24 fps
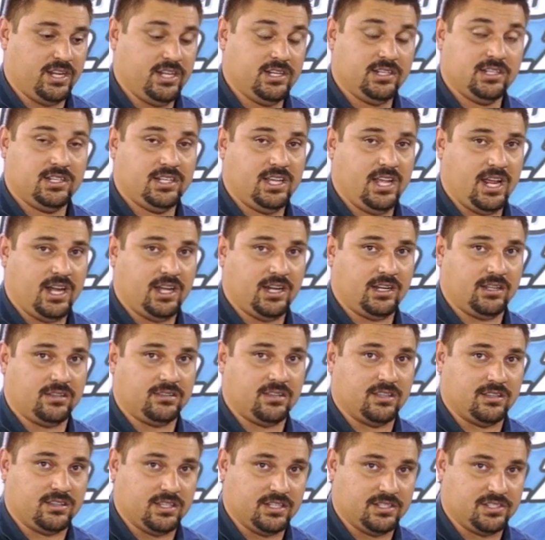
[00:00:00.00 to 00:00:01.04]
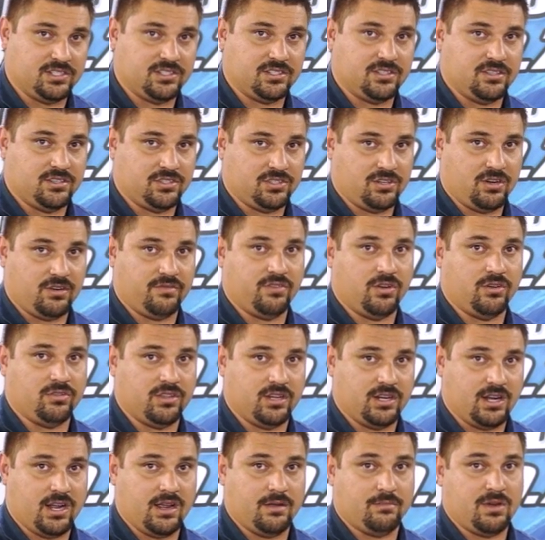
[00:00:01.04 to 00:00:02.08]
indicating that this is the servo
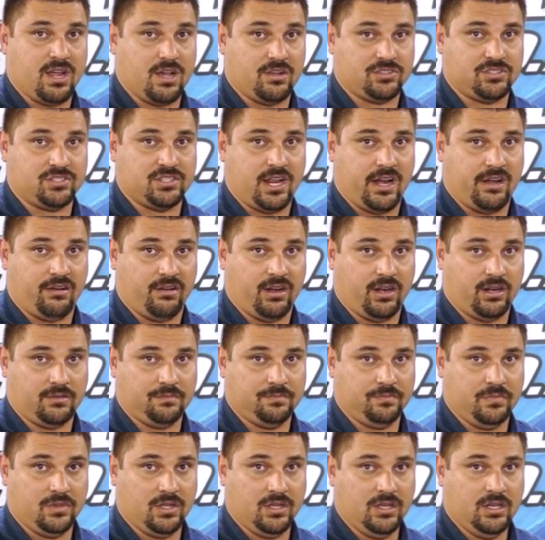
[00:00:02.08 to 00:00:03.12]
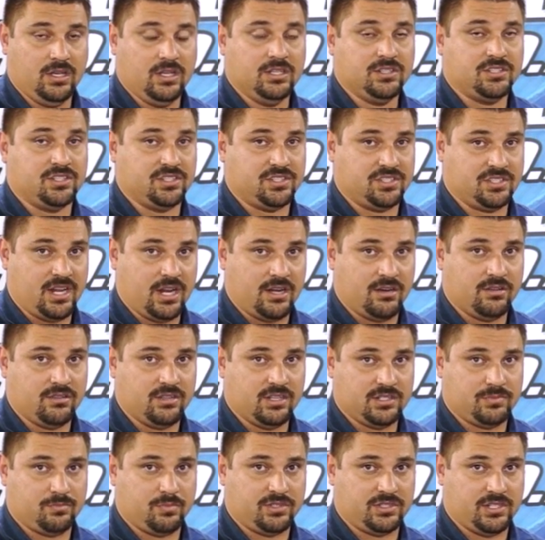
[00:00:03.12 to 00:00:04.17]
that I am now centering. To center
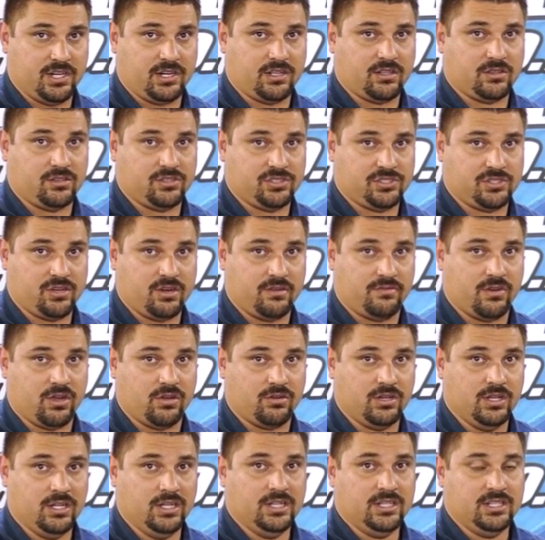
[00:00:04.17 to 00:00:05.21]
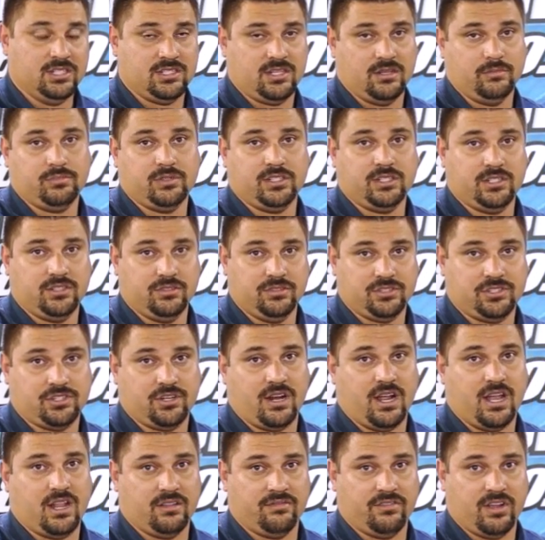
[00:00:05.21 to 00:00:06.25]
this particular servo, simply use
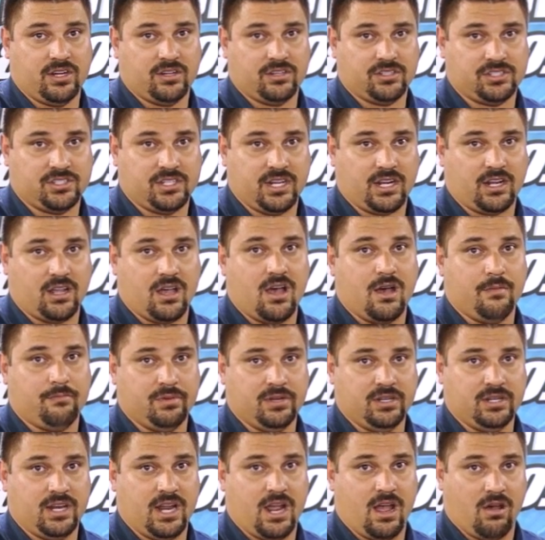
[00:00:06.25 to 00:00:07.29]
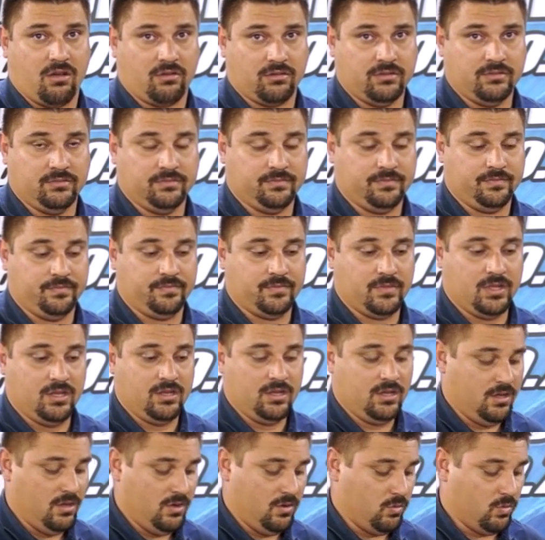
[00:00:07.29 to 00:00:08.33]
your elevator stick up and down.
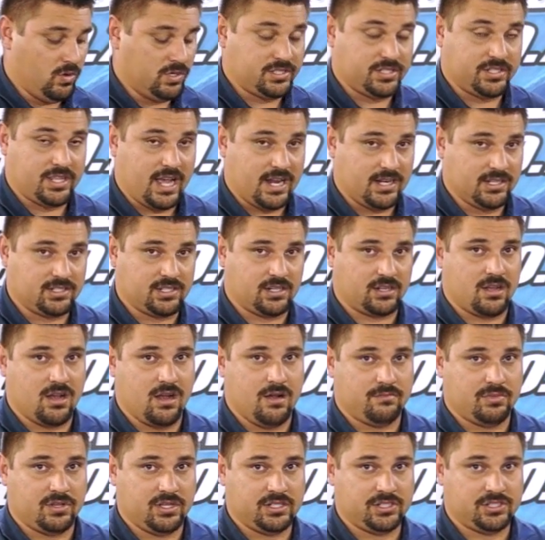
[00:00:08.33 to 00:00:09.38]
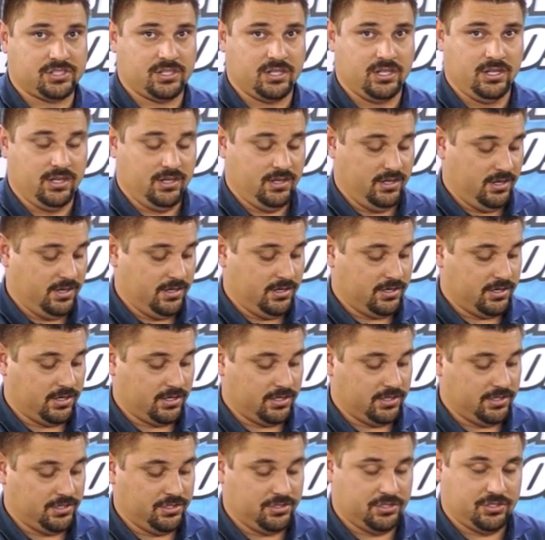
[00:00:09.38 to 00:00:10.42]
Once that is accomplished, you're
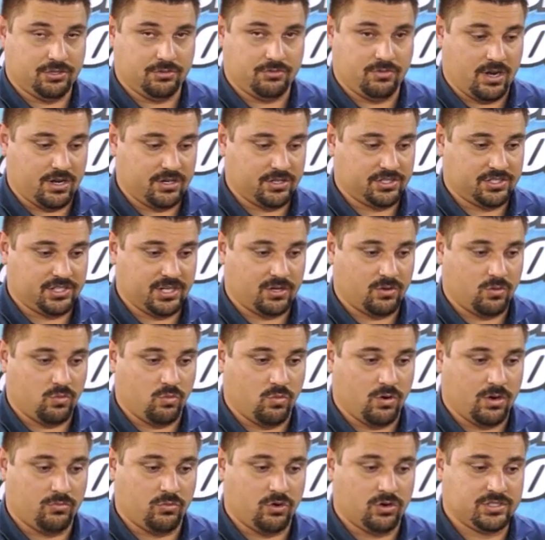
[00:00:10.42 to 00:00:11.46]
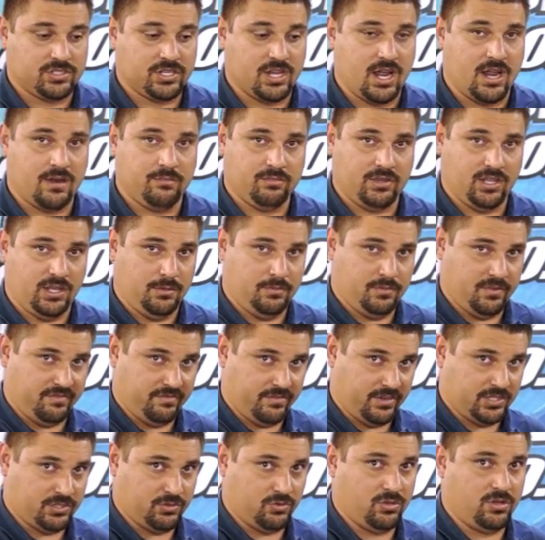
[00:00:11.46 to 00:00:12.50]
gonna use your rudder stick one more time, keeping
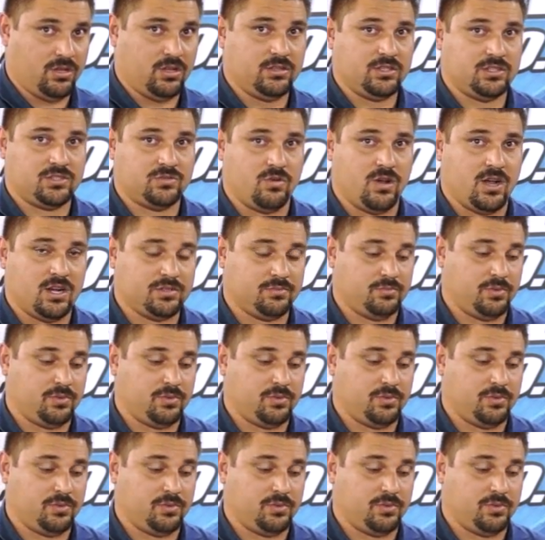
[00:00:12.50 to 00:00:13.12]
visual on the swash